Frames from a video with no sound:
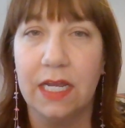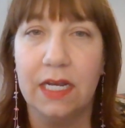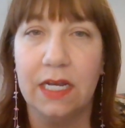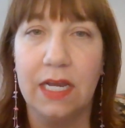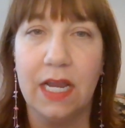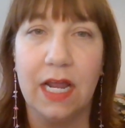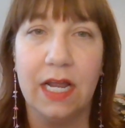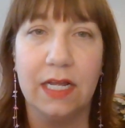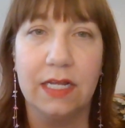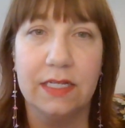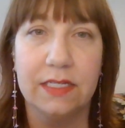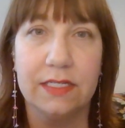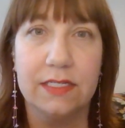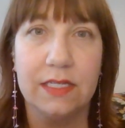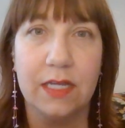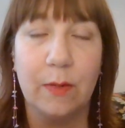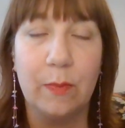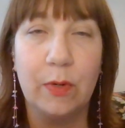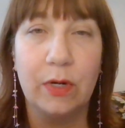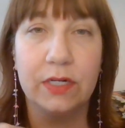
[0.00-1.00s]
And
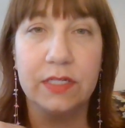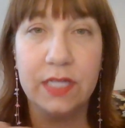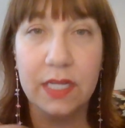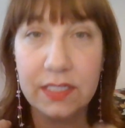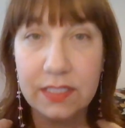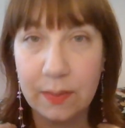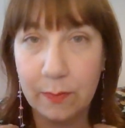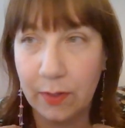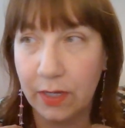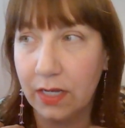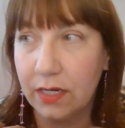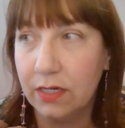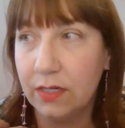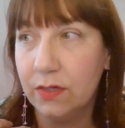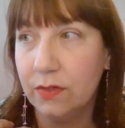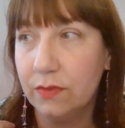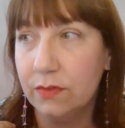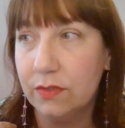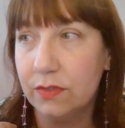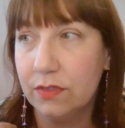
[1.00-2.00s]
as a participant
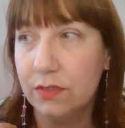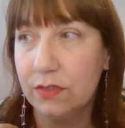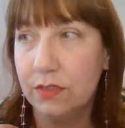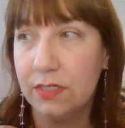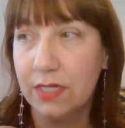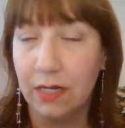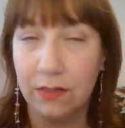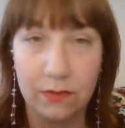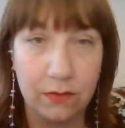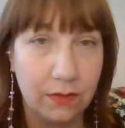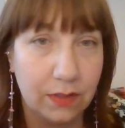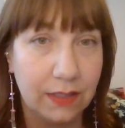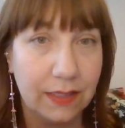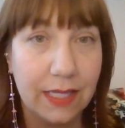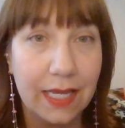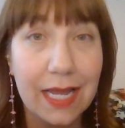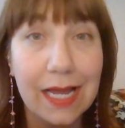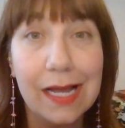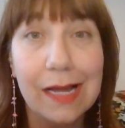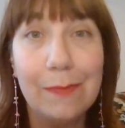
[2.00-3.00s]
who's downloading
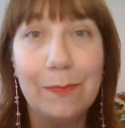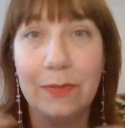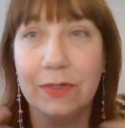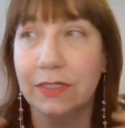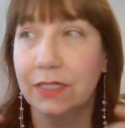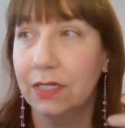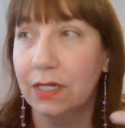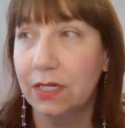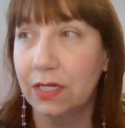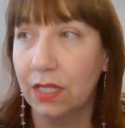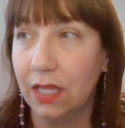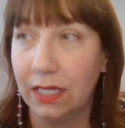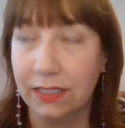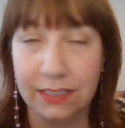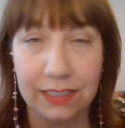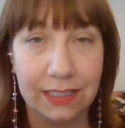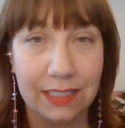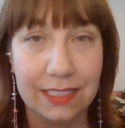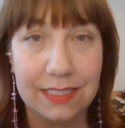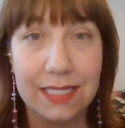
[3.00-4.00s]
the app and
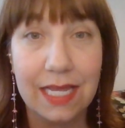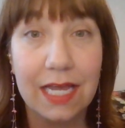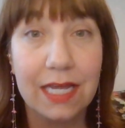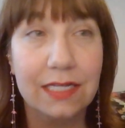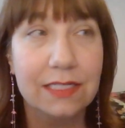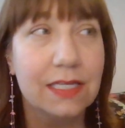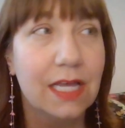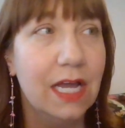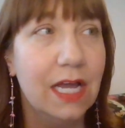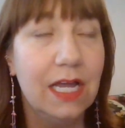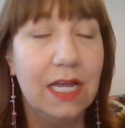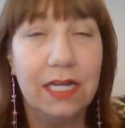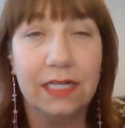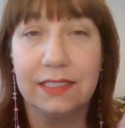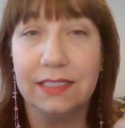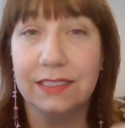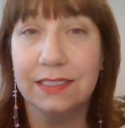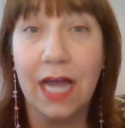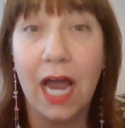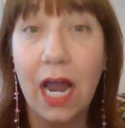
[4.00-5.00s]
collecting these eggs,
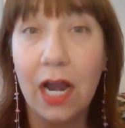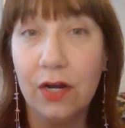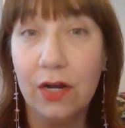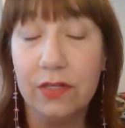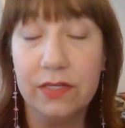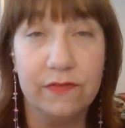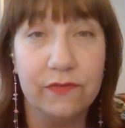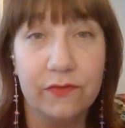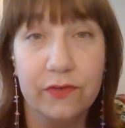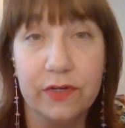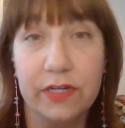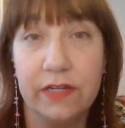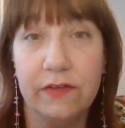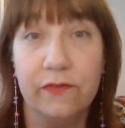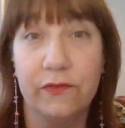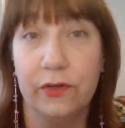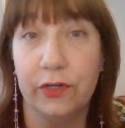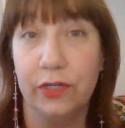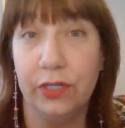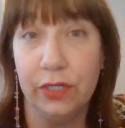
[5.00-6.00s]
it's entirely free
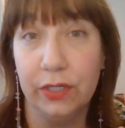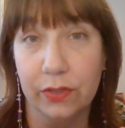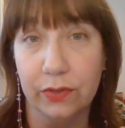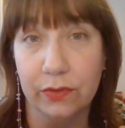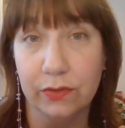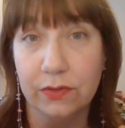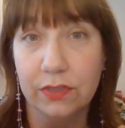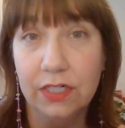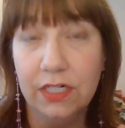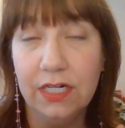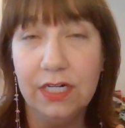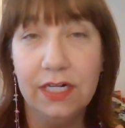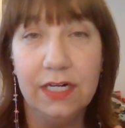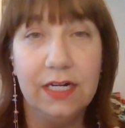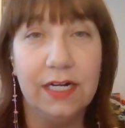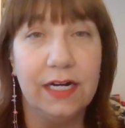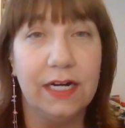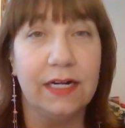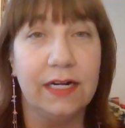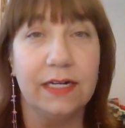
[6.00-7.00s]
for you,
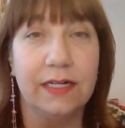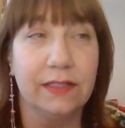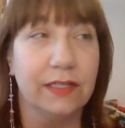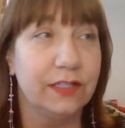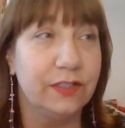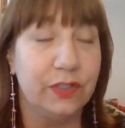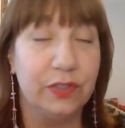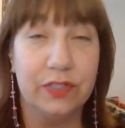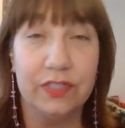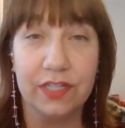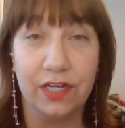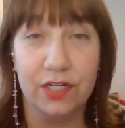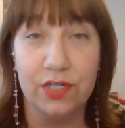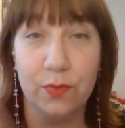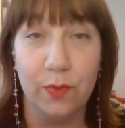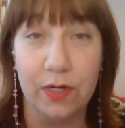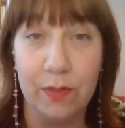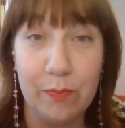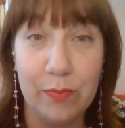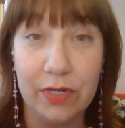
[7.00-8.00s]
unless you decide
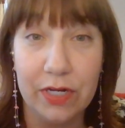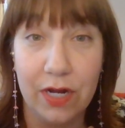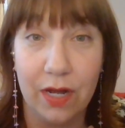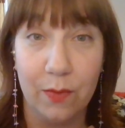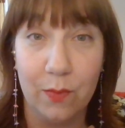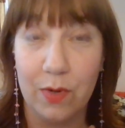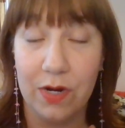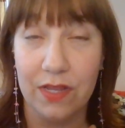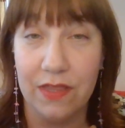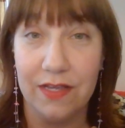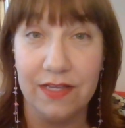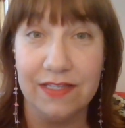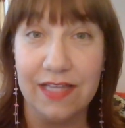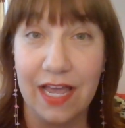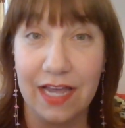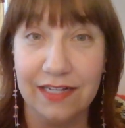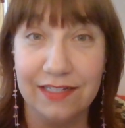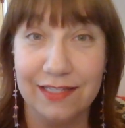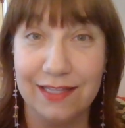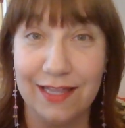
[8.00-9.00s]
you want to bid on one of these
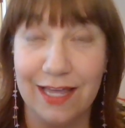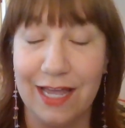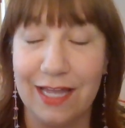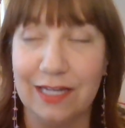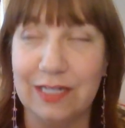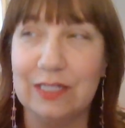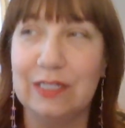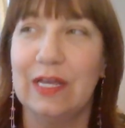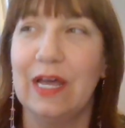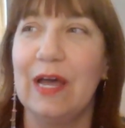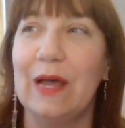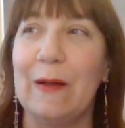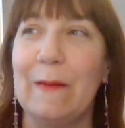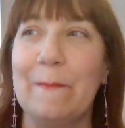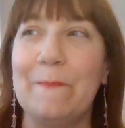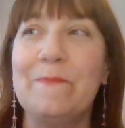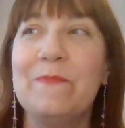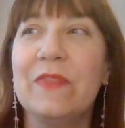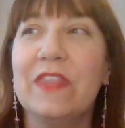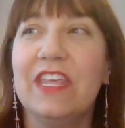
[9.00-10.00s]
eggs at the
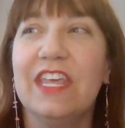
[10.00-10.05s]
end.